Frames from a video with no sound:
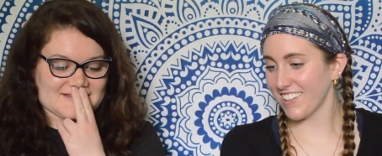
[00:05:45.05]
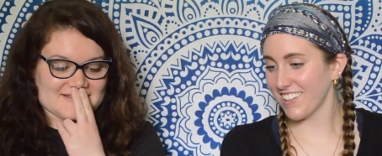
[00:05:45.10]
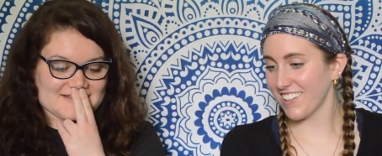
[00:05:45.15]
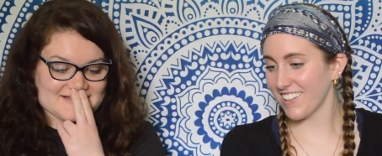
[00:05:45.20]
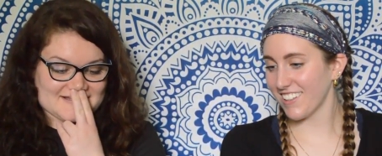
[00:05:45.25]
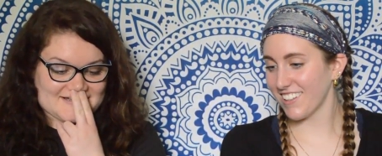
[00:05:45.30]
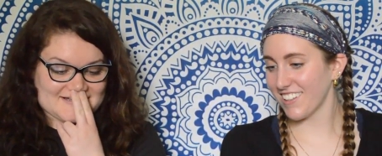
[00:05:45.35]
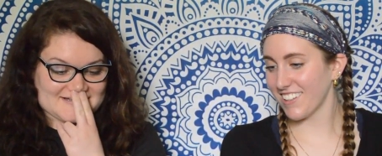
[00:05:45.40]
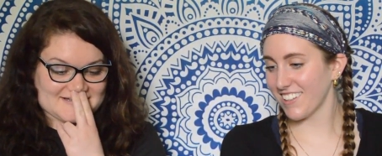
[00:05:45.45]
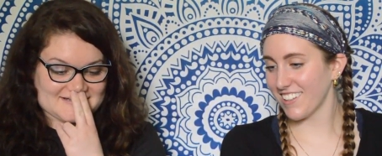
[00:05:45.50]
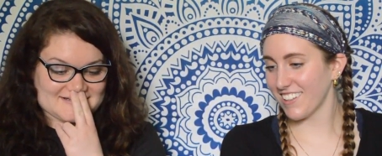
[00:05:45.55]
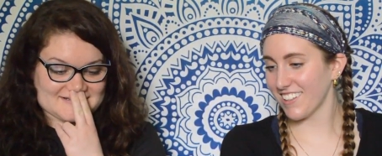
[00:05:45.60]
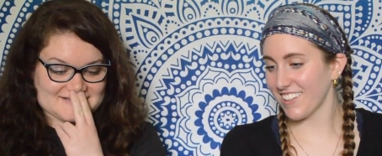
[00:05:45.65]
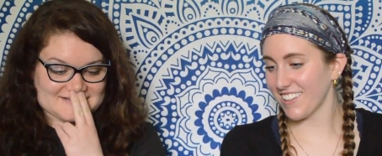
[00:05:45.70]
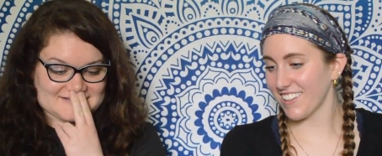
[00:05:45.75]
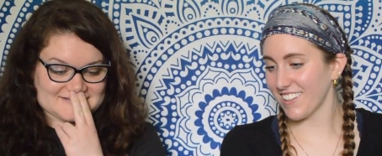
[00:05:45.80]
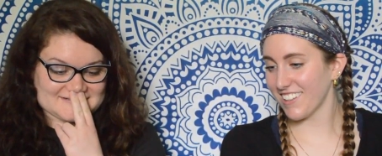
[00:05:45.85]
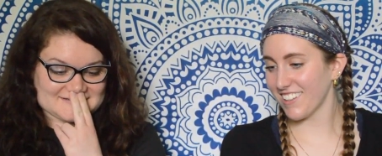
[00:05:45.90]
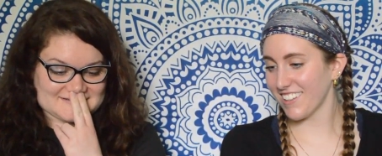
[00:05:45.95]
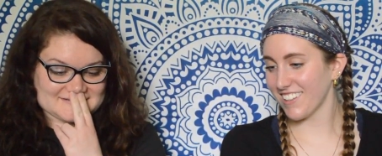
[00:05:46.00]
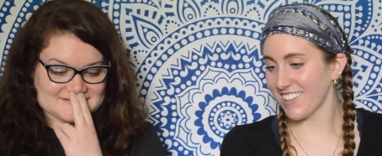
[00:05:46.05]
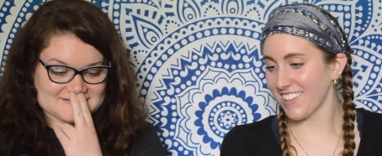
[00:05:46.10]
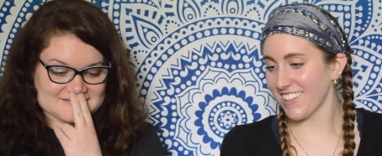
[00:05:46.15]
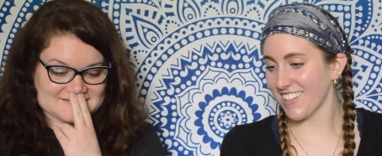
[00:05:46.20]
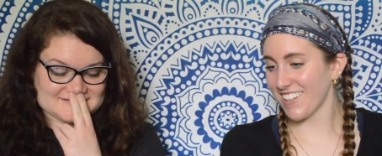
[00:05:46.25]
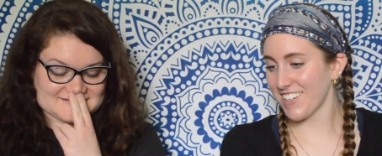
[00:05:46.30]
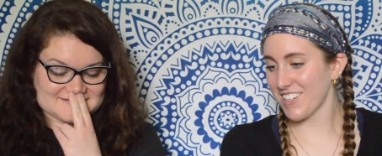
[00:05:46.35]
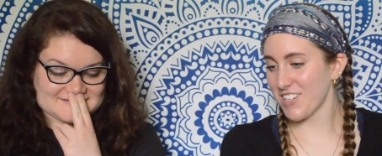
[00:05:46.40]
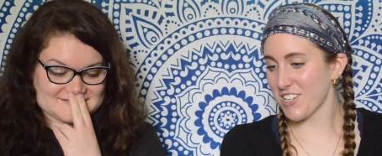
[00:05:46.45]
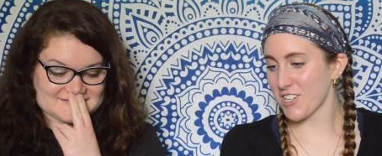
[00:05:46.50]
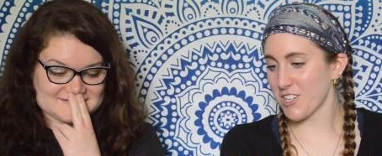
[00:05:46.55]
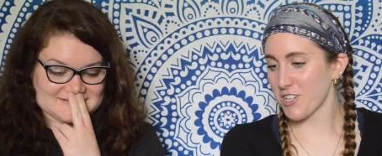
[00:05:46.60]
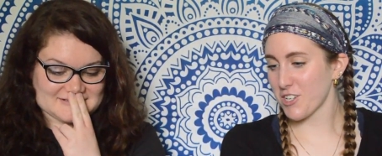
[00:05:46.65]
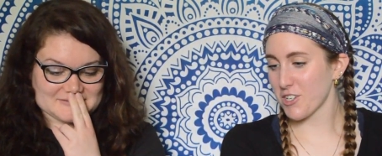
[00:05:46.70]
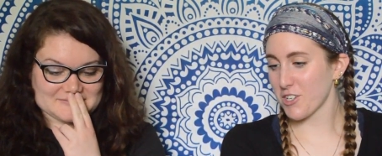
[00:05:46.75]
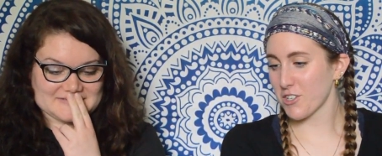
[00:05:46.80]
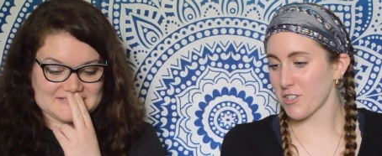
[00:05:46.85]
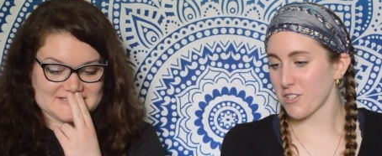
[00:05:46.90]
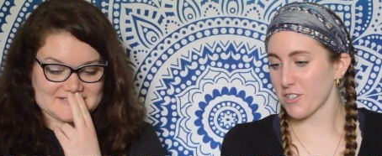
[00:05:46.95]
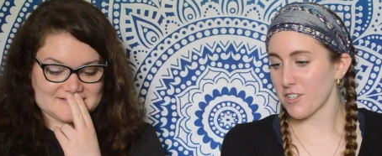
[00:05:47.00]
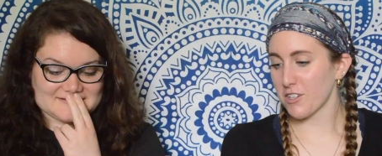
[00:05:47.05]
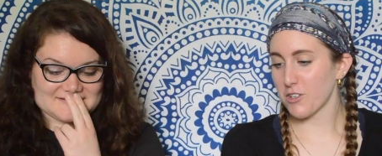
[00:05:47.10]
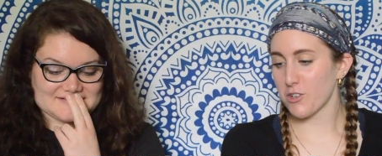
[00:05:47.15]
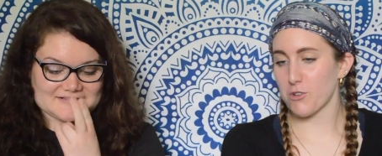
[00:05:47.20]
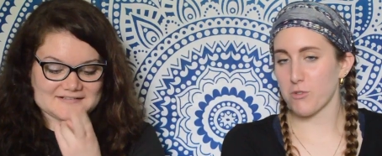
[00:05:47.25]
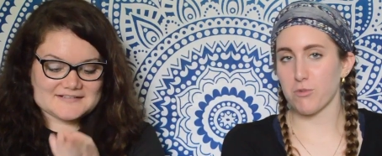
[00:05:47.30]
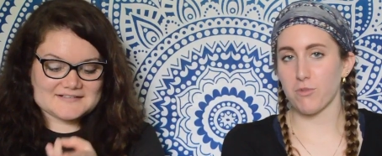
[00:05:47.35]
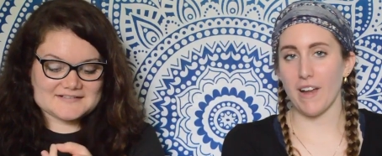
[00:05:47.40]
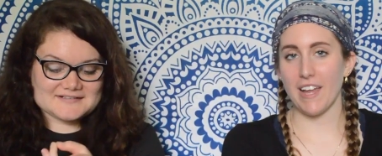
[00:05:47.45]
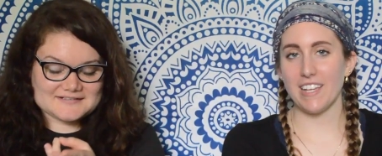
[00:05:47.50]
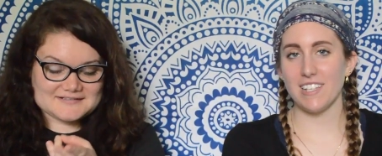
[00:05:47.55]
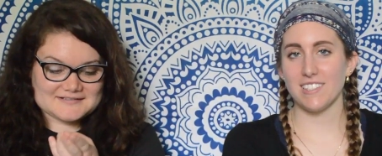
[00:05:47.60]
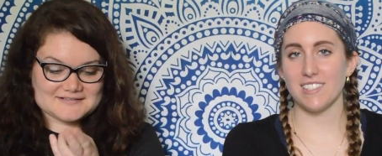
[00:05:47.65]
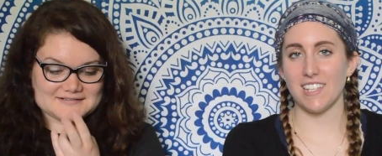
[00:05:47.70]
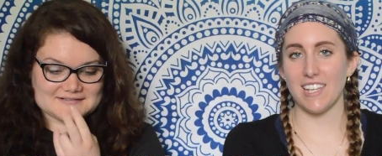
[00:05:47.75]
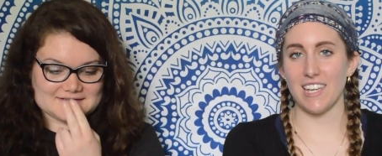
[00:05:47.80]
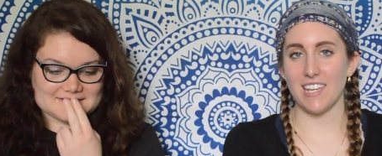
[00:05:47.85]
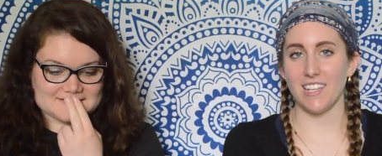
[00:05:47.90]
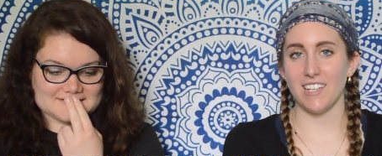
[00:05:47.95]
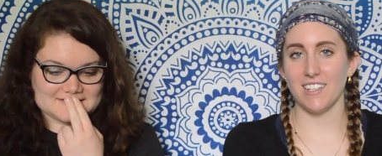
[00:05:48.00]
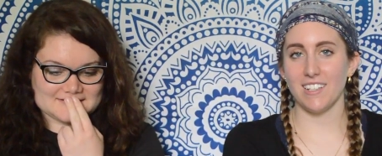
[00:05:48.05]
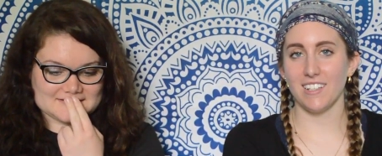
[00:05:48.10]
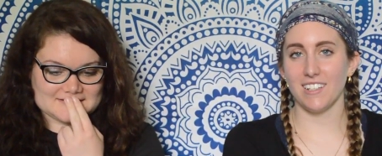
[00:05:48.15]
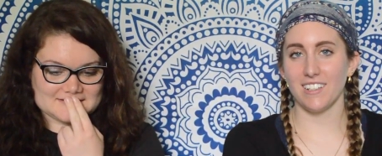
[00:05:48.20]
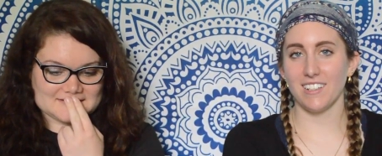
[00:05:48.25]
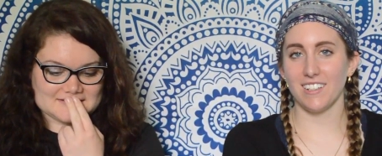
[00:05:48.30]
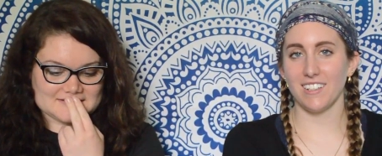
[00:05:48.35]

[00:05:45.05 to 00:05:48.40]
Speaker 1: Yeah. No, I'm kidding. Crazy?